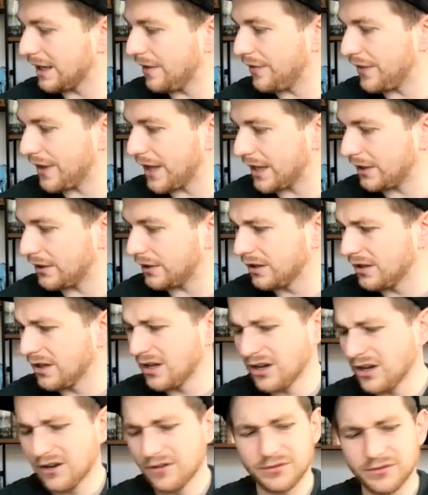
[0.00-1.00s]
And then
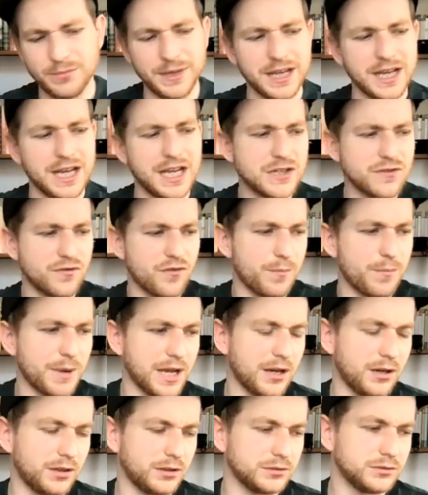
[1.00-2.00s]
from the age of
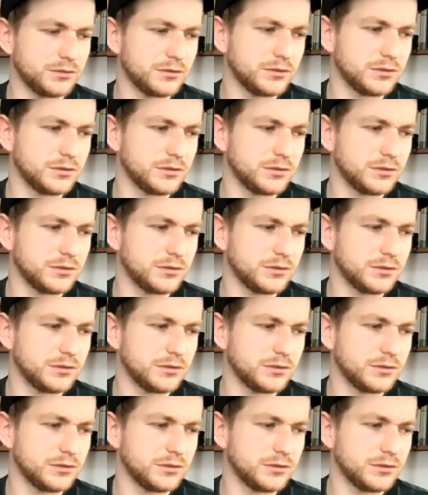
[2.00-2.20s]
about